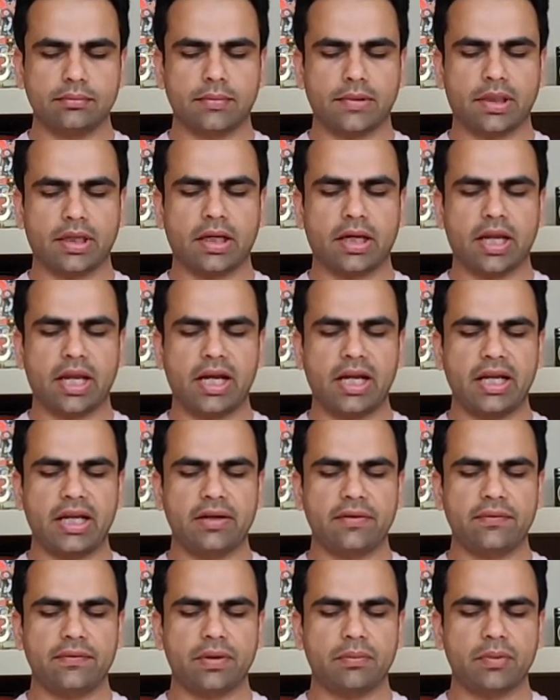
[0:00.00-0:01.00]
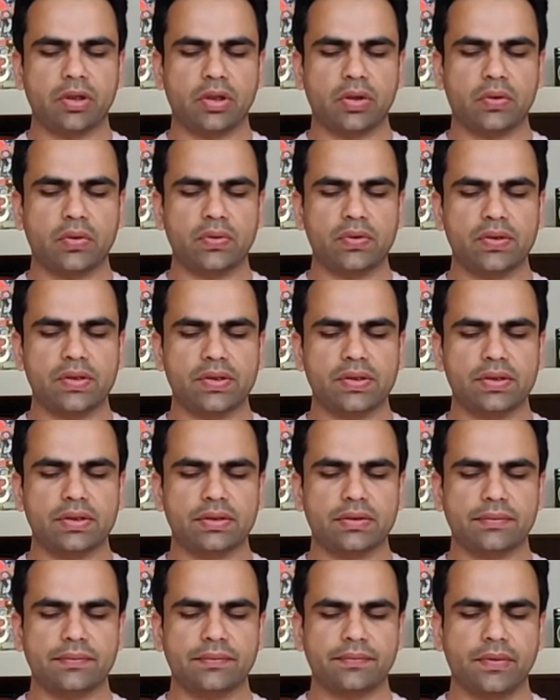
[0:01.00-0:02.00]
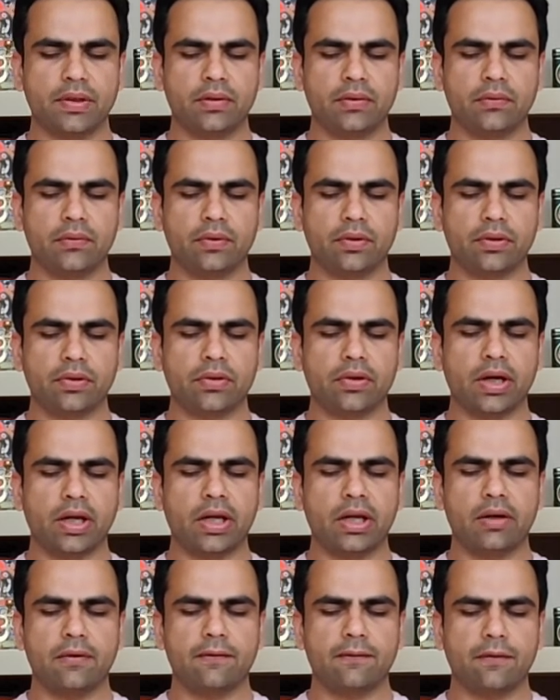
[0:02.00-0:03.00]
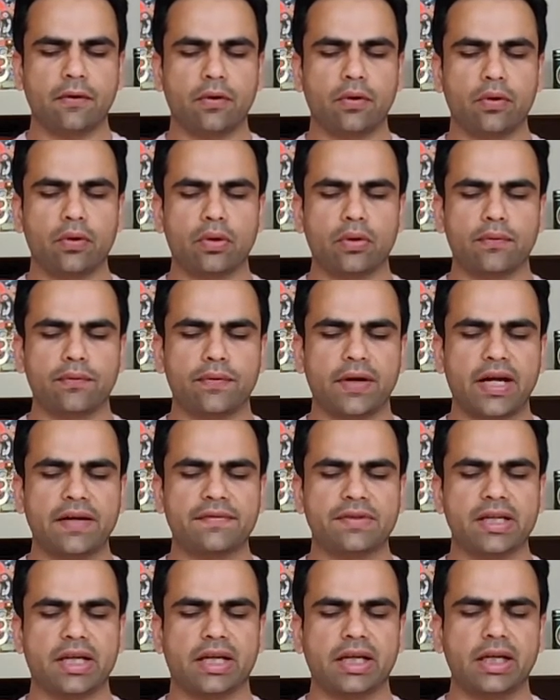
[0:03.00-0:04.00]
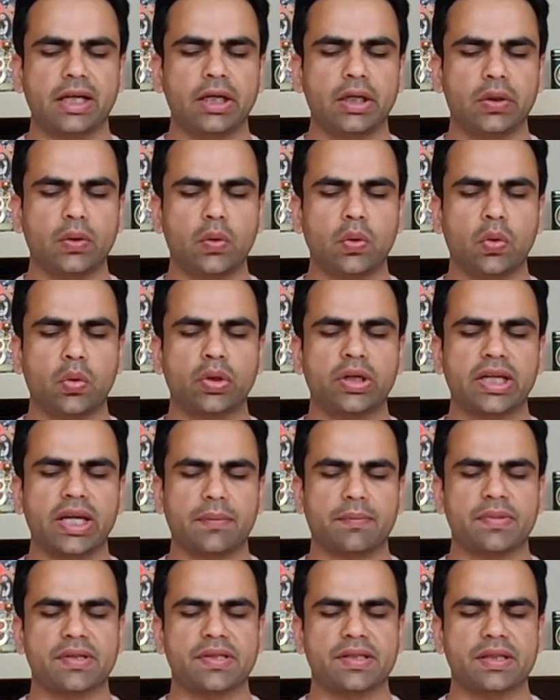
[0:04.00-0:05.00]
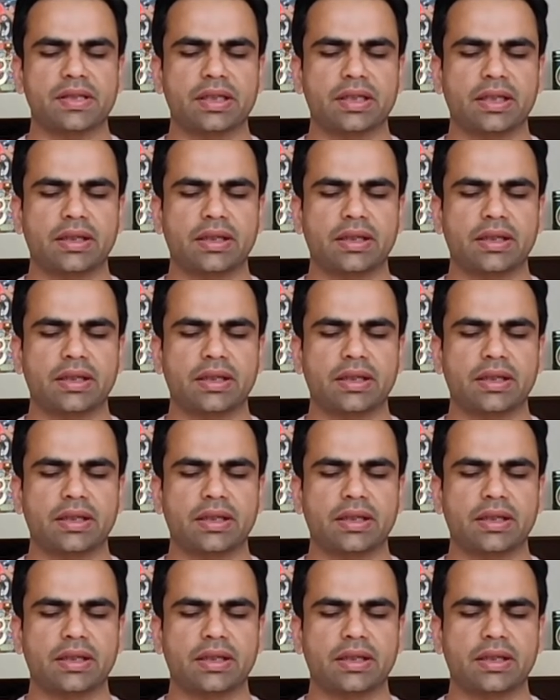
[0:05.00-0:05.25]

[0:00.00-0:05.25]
Inhaling from the nose for 3, 4 or 5 seconds in your own capacity.